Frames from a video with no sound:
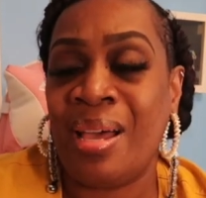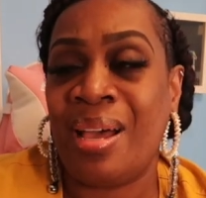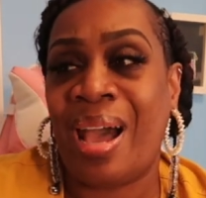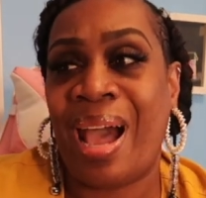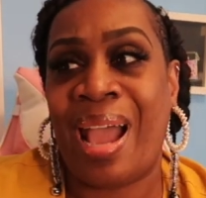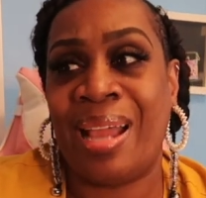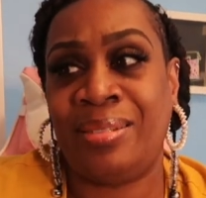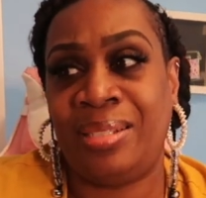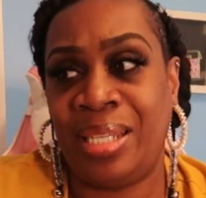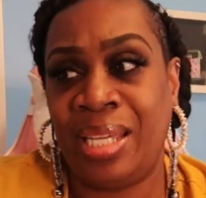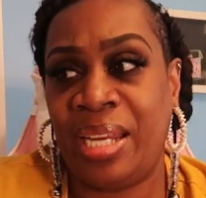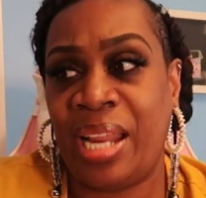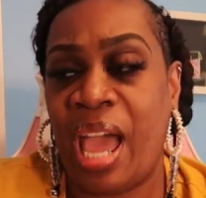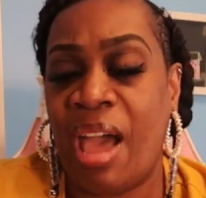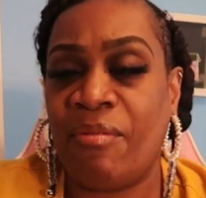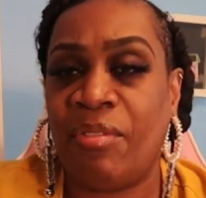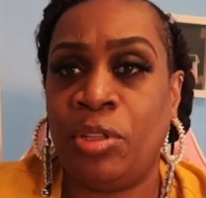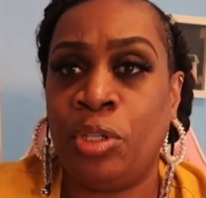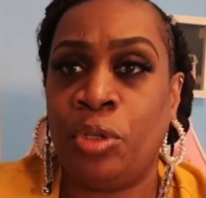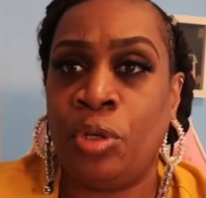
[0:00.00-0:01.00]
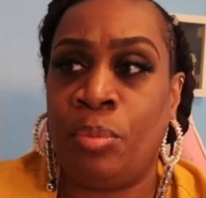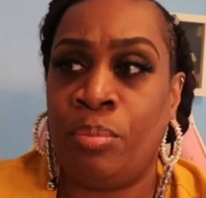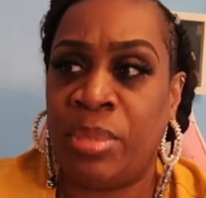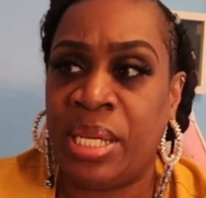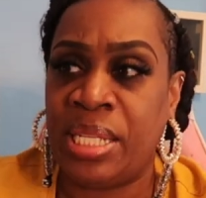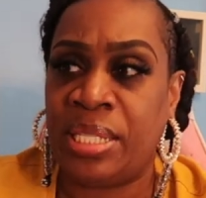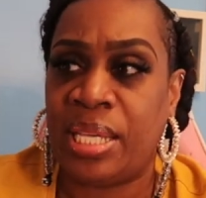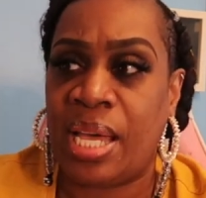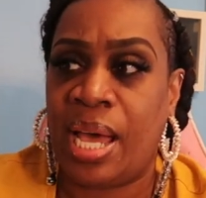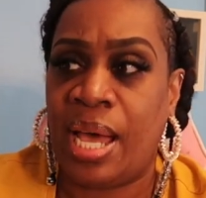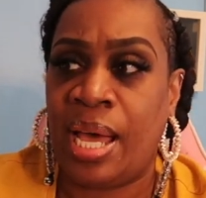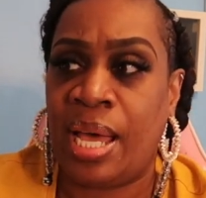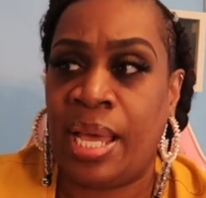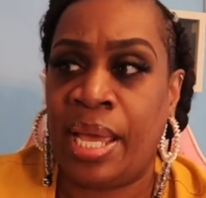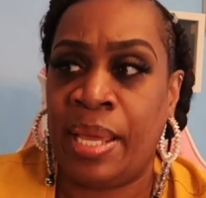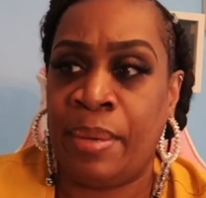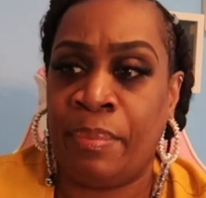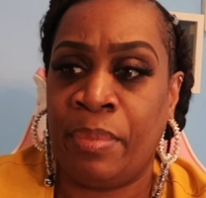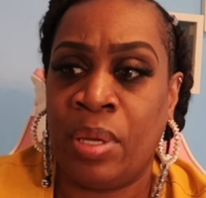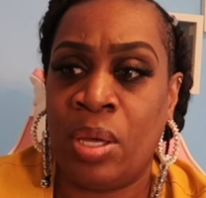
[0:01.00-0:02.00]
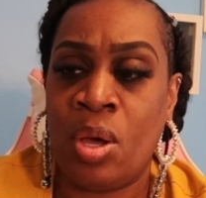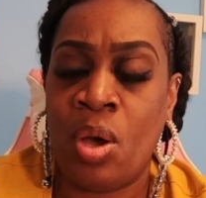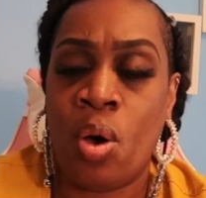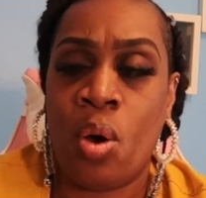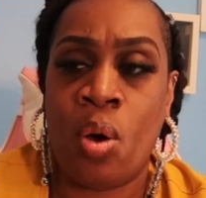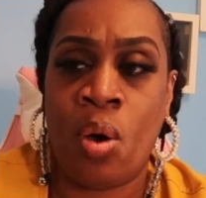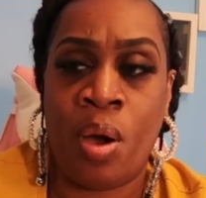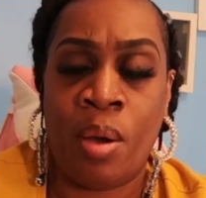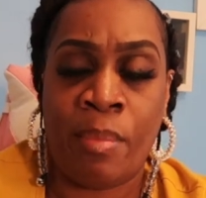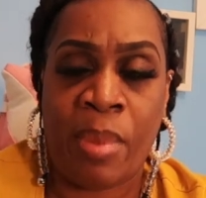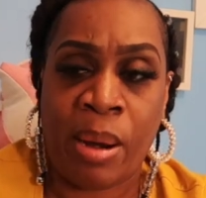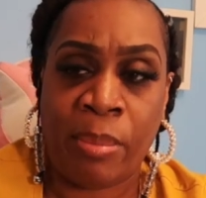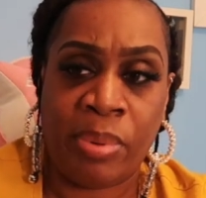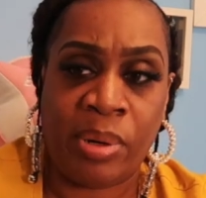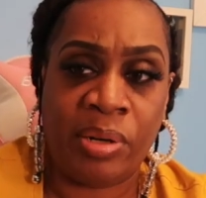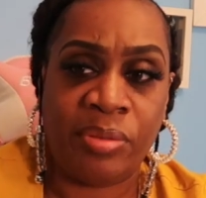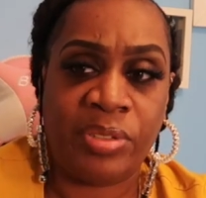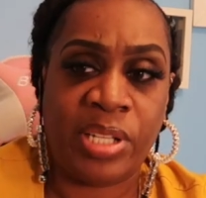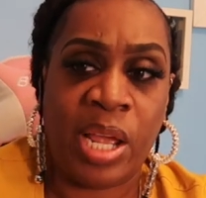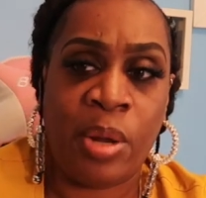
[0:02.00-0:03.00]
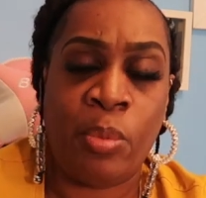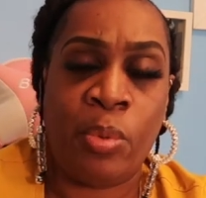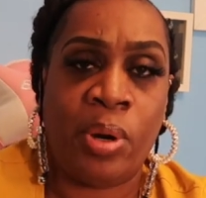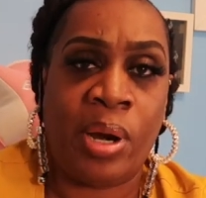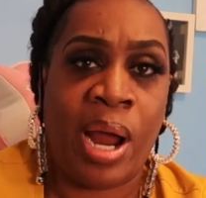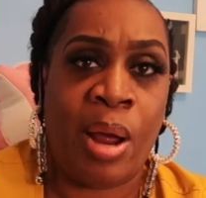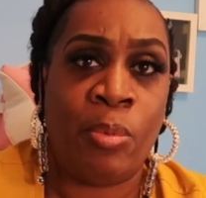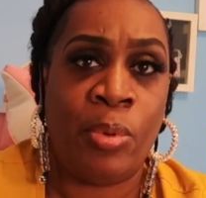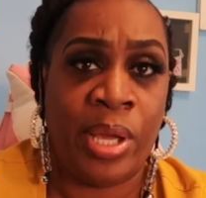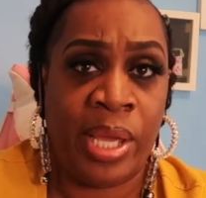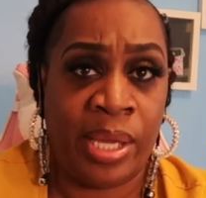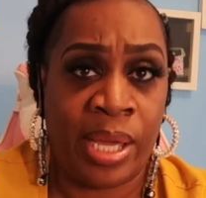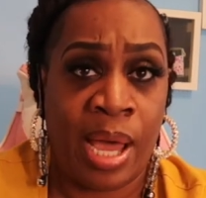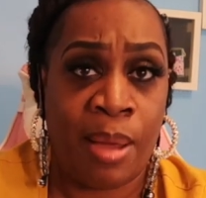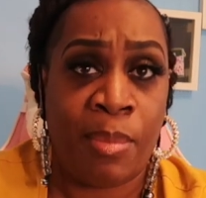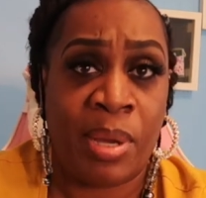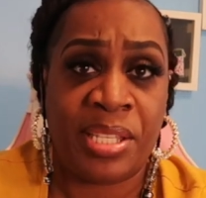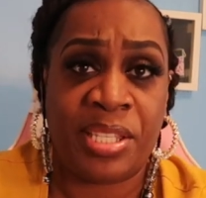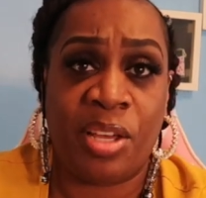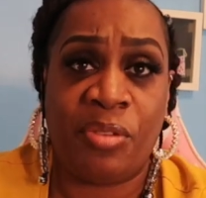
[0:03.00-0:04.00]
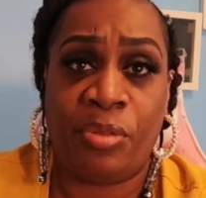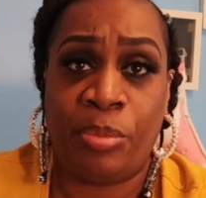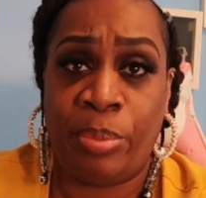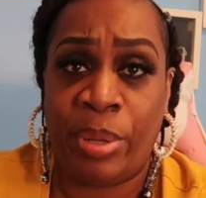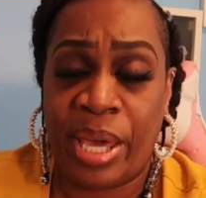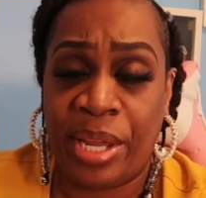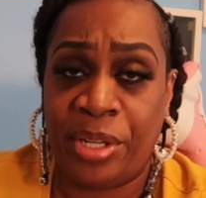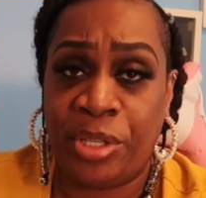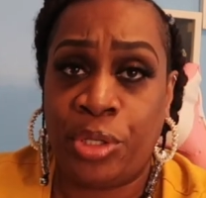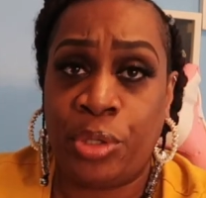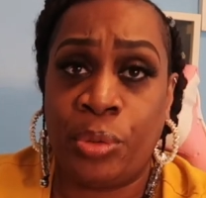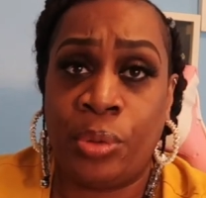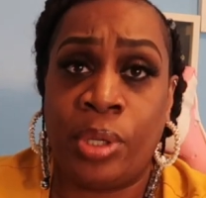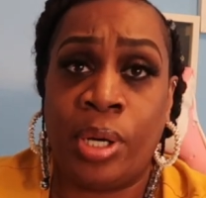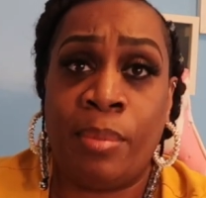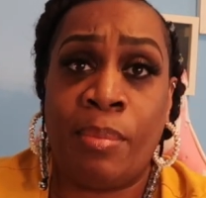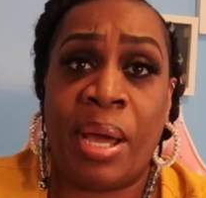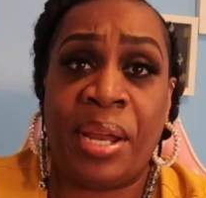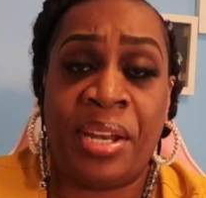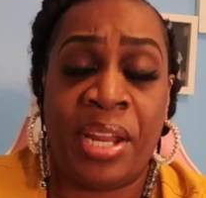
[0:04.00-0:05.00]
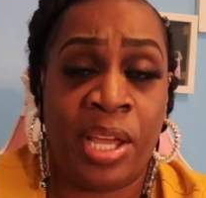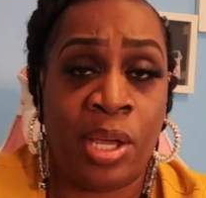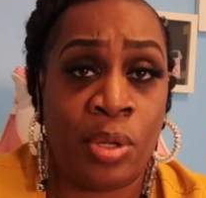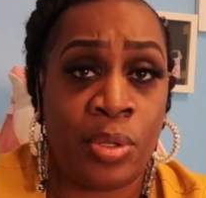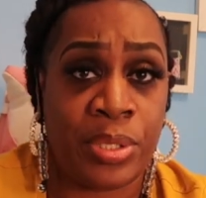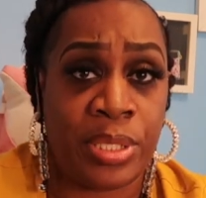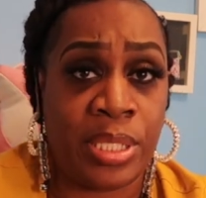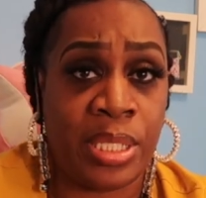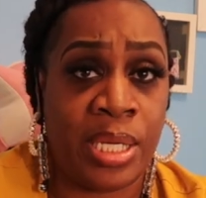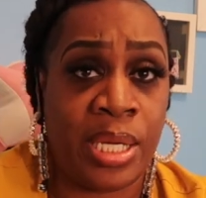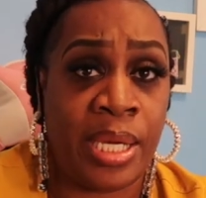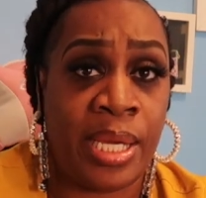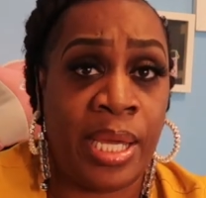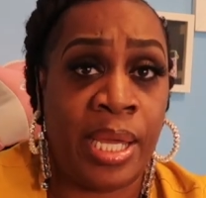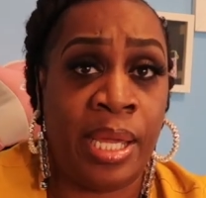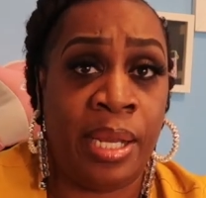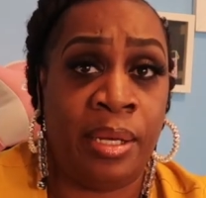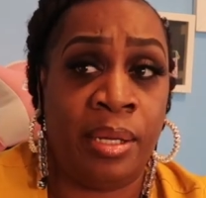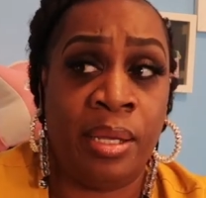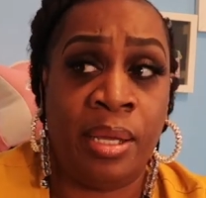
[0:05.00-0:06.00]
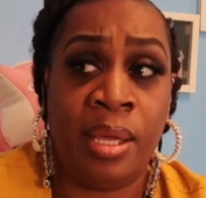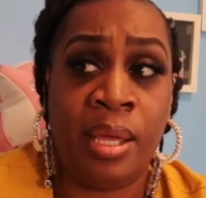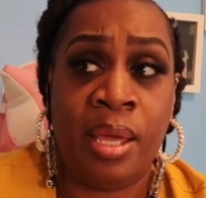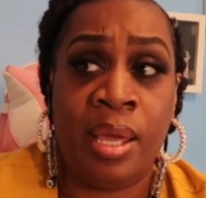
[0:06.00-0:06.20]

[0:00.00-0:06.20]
I did have a little me time on my birthday where I went and got myself a pedicure and my nails done.